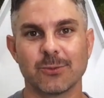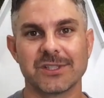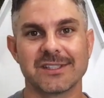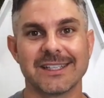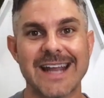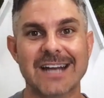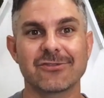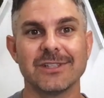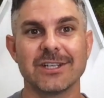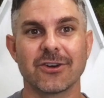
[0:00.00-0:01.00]
which is a
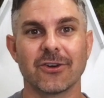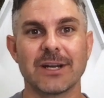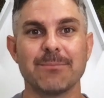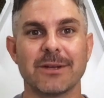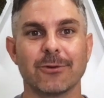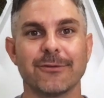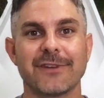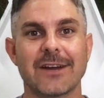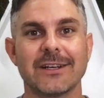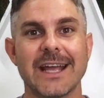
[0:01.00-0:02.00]
naturally occurring mineral
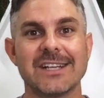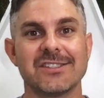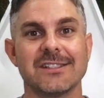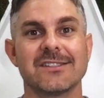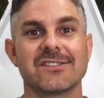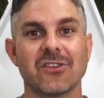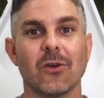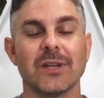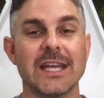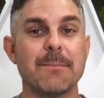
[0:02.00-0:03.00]
found in ancient
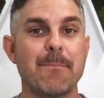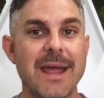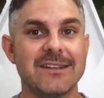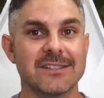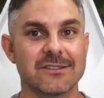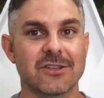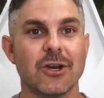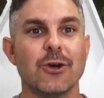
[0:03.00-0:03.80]
Salt Lake basins.